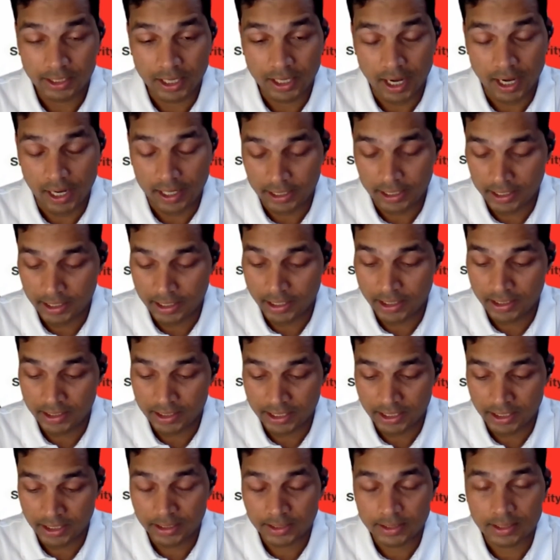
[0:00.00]
The
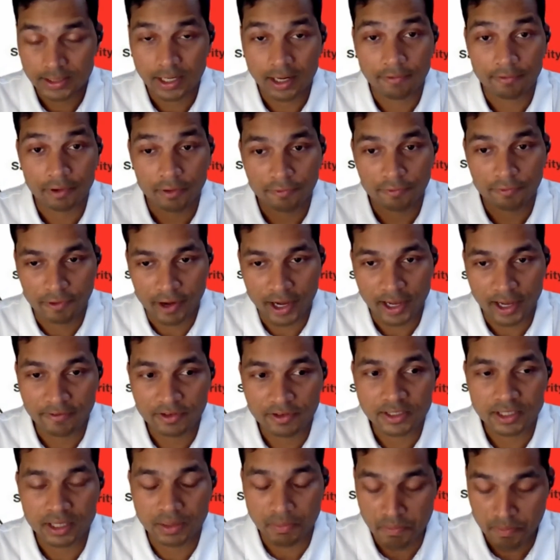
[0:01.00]
IELTS level
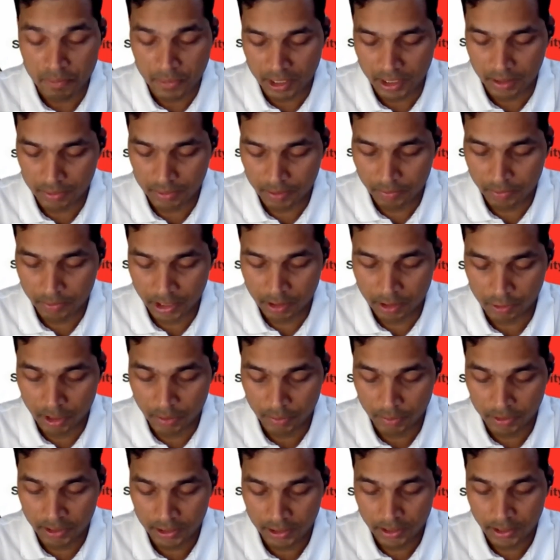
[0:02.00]
5 is the minimum
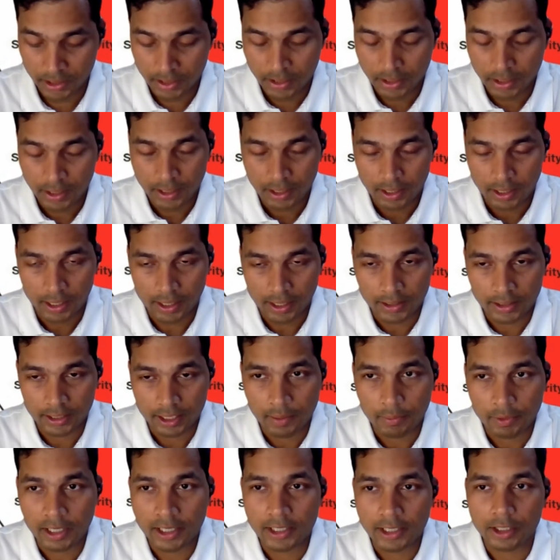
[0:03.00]
requirement, and
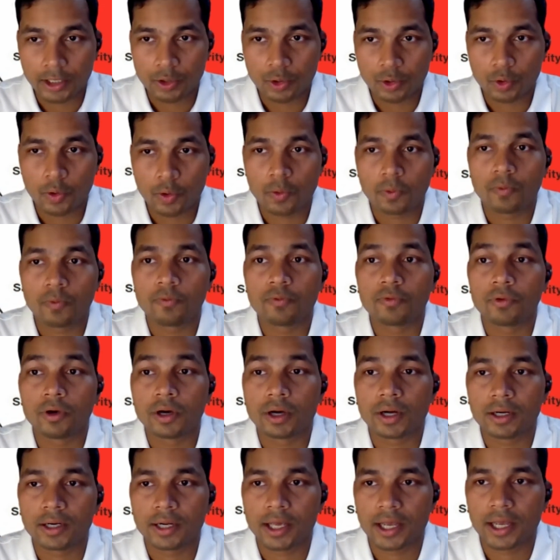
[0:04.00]
the ability to
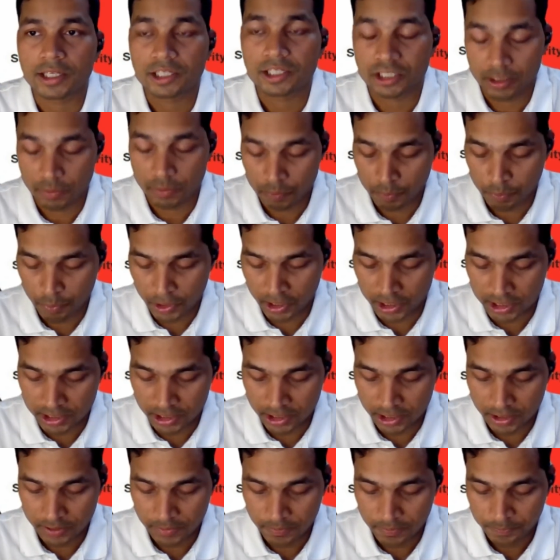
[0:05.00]
work under extreme
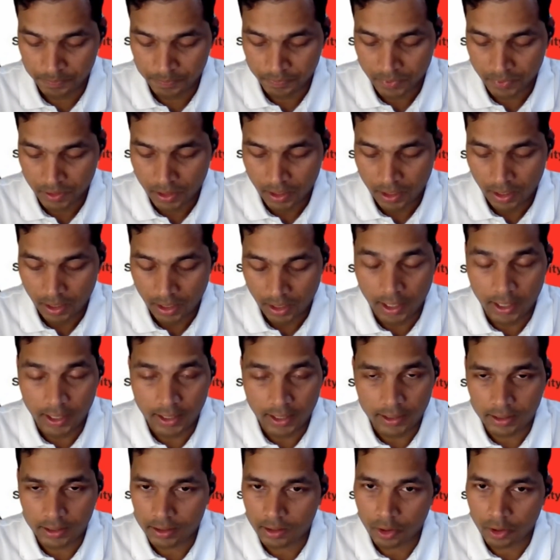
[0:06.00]
pressure,
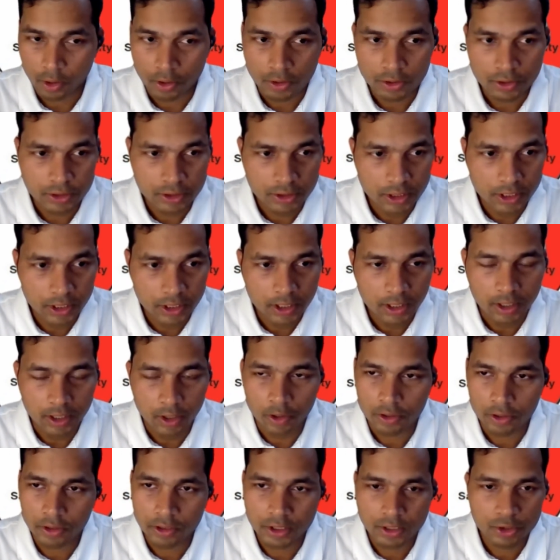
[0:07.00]
and on
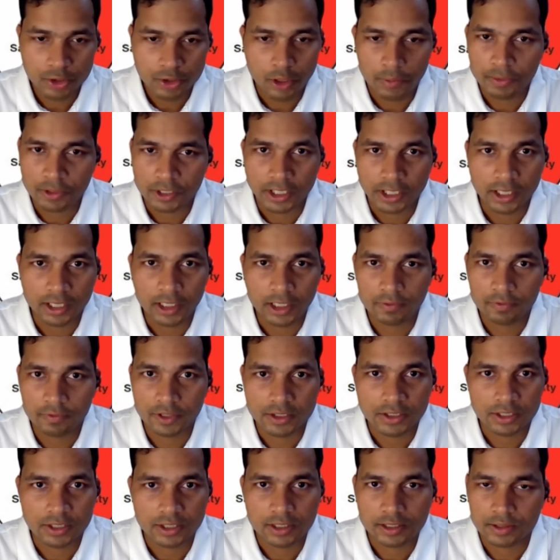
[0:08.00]
the job training,
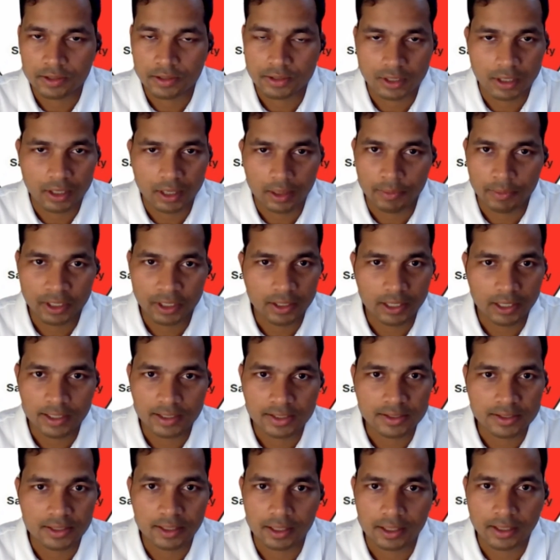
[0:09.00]
which is
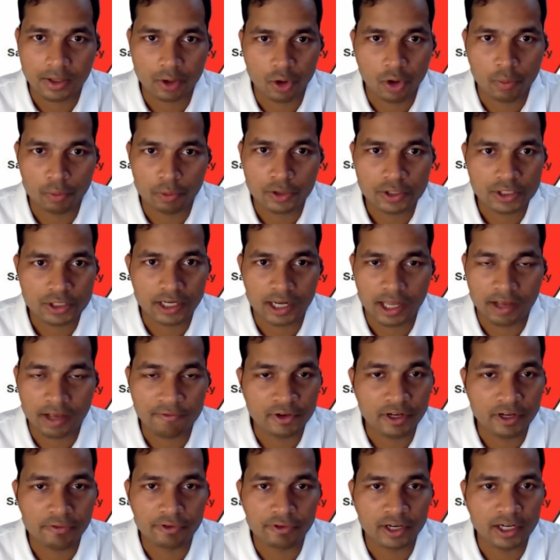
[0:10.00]
necessary almost in
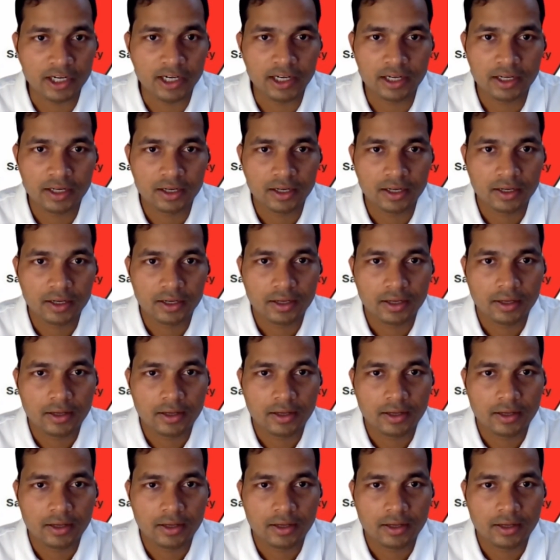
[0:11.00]
every field.